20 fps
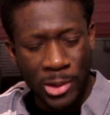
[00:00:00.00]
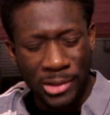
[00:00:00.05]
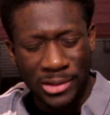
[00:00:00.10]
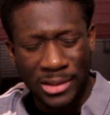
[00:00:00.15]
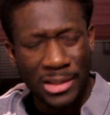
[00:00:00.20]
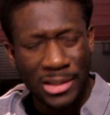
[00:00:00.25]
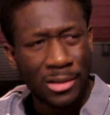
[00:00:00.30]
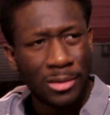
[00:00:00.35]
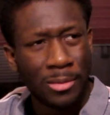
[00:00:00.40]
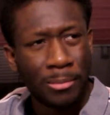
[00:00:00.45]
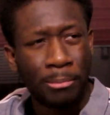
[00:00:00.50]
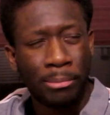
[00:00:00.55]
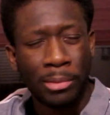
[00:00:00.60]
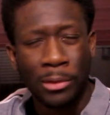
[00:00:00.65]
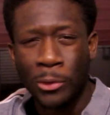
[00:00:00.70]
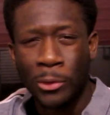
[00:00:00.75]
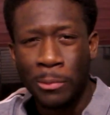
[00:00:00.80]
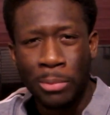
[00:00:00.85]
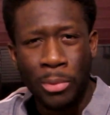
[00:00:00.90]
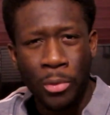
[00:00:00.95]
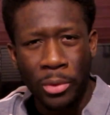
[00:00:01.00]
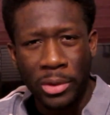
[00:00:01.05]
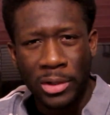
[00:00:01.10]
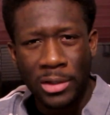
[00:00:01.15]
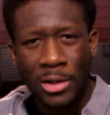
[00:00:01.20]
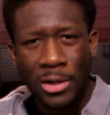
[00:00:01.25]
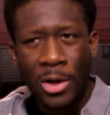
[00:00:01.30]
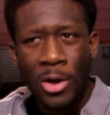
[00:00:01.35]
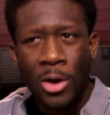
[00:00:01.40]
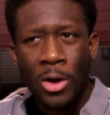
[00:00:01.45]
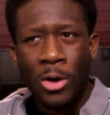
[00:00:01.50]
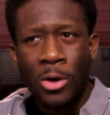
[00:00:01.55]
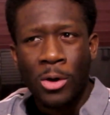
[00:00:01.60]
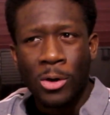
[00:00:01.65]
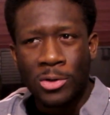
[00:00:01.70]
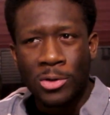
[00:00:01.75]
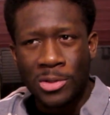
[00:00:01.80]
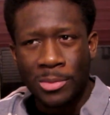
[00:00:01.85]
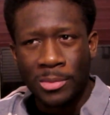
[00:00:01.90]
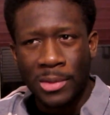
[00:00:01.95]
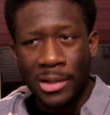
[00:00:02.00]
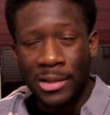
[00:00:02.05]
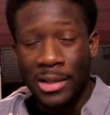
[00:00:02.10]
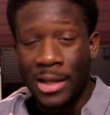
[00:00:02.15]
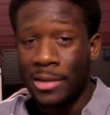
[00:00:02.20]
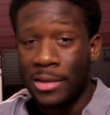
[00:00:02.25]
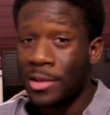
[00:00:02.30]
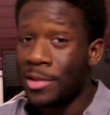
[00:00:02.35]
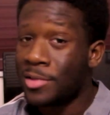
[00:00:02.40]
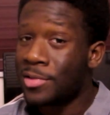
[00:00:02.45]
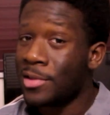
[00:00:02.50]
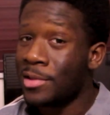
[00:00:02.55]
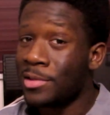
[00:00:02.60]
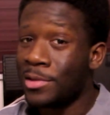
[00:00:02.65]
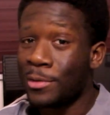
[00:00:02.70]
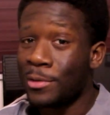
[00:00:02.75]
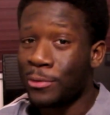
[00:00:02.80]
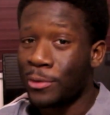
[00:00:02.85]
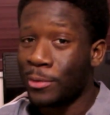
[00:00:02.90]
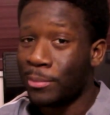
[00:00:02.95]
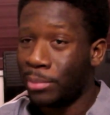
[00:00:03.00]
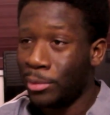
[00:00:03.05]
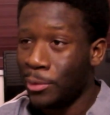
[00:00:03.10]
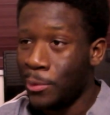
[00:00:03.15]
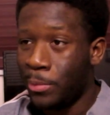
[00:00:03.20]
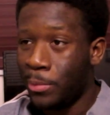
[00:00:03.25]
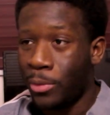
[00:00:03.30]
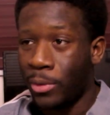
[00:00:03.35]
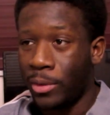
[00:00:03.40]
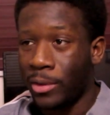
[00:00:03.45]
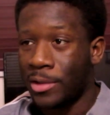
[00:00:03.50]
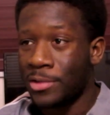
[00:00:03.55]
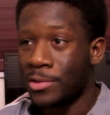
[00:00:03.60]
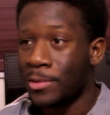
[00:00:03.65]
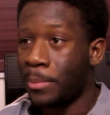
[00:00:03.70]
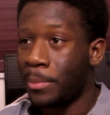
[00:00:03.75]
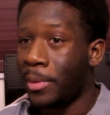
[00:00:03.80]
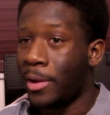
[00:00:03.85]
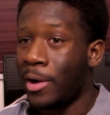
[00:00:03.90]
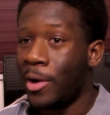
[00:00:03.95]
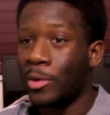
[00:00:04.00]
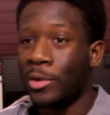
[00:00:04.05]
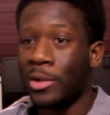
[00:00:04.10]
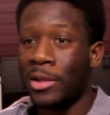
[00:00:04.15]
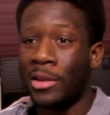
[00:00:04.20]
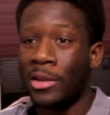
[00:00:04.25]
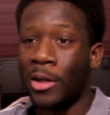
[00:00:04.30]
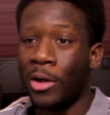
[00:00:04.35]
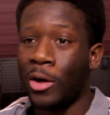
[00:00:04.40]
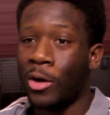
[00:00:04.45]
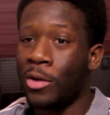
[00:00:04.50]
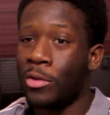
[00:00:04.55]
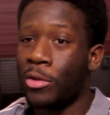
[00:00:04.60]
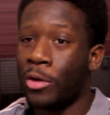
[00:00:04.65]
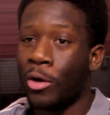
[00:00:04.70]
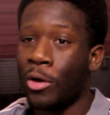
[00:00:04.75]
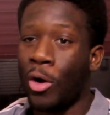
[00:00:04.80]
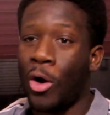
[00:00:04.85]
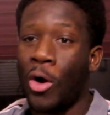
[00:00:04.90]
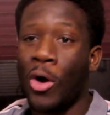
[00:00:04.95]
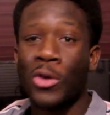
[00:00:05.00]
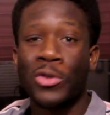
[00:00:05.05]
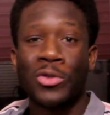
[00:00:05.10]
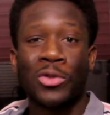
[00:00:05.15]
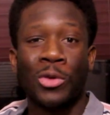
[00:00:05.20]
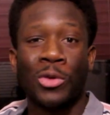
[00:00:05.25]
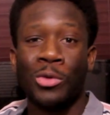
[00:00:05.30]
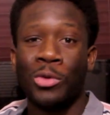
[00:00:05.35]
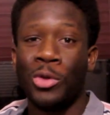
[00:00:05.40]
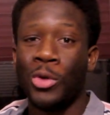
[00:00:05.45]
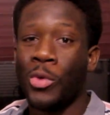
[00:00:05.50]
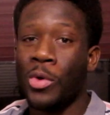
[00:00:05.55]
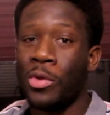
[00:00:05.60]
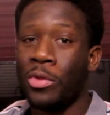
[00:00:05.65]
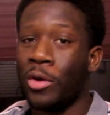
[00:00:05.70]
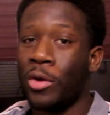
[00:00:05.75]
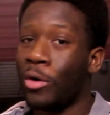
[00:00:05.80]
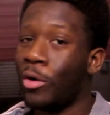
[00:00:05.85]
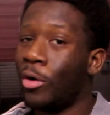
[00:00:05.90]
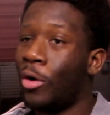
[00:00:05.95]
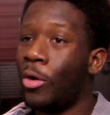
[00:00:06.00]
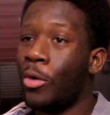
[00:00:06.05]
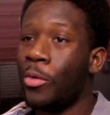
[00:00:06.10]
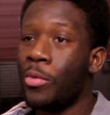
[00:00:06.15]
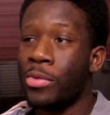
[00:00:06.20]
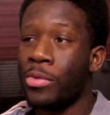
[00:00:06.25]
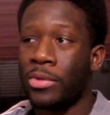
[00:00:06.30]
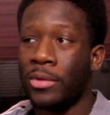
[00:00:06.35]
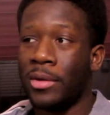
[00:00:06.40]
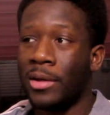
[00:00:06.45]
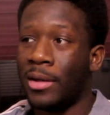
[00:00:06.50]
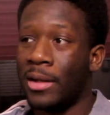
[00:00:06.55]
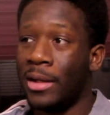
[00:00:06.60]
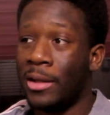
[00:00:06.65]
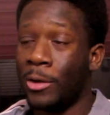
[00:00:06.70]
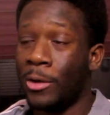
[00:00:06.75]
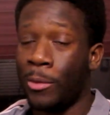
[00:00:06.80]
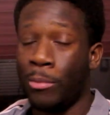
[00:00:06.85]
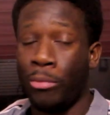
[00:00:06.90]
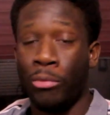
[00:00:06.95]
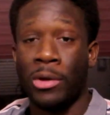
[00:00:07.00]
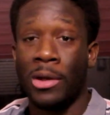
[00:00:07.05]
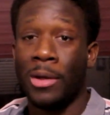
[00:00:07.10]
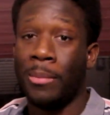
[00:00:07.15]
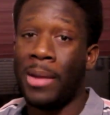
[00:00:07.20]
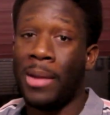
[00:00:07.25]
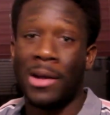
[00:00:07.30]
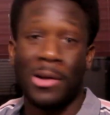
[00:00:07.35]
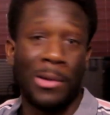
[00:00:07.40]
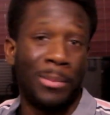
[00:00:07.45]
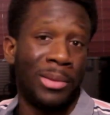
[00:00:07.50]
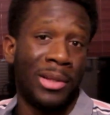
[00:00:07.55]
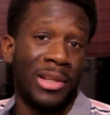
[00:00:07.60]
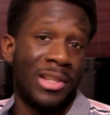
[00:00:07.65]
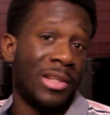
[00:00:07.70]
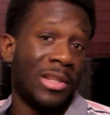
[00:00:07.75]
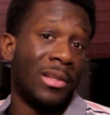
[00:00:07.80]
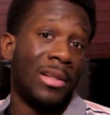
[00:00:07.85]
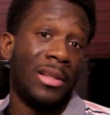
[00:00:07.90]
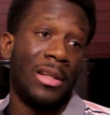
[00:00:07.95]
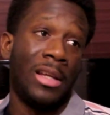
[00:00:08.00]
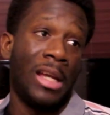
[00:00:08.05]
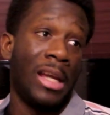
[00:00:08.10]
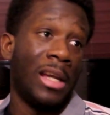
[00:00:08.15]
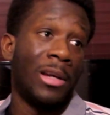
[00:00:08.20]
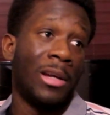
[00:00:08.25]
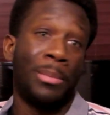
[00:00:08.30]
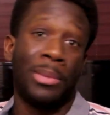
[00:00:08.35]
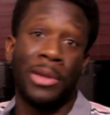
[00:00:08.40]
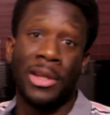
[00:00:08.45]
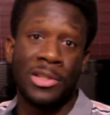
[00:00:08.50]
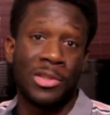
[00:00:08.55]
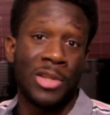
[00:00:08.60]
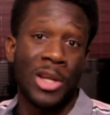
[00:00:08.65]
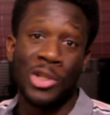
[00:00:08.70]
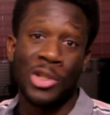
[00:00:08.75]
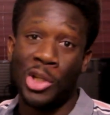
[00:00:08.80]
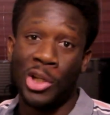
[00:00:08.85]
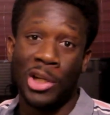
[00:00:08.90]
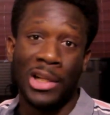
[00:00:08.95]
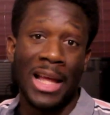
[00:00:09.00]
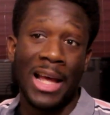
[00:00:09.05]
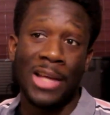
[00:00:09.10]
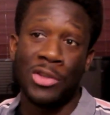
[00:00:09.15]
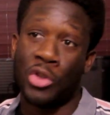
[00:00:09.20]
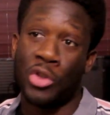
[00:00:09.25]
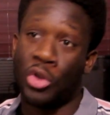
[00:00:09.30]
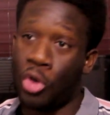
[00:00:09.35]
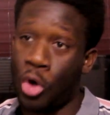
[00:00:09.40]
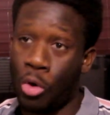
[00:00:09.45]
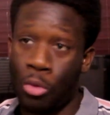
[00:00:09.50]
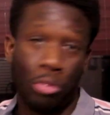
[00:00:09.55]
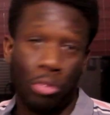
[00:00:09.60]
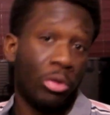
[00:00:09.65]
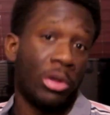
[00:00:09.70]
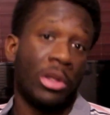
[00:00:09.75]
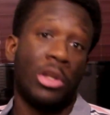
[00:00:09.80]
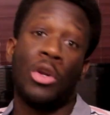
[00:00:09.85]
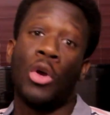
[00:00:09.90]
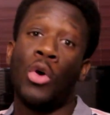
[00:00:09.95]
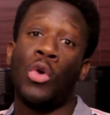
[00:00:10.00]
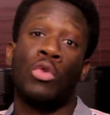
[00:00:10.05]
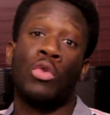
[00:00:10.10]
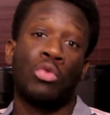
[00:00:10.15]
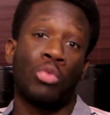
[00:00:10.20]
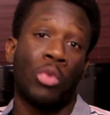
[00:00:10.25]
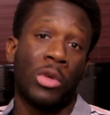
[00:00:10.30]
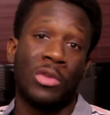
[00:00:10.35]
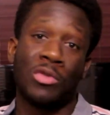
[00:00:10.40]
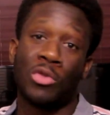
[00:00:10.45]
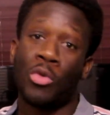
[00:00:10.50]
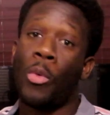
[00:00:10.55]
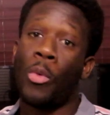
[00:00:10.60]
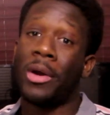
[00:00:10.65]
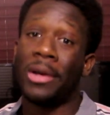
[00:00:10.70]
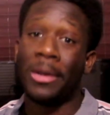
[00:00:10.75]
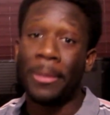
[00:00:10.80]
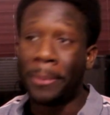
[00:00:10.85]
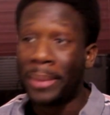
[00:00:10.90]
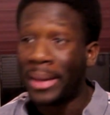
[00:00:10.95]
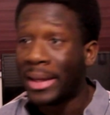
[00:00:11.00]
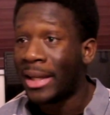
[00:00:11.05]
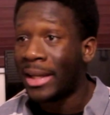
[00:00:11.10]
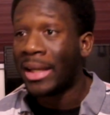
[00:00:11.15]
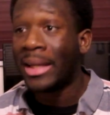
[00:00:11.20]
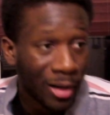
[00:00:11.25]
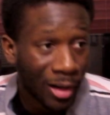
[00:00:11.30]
I think Blue Point or something like that. This isn't from Blue Point, because apparently they're also doing their own thing, and they're bringing back a PlayStation Classic. No one really knows what it's going to be.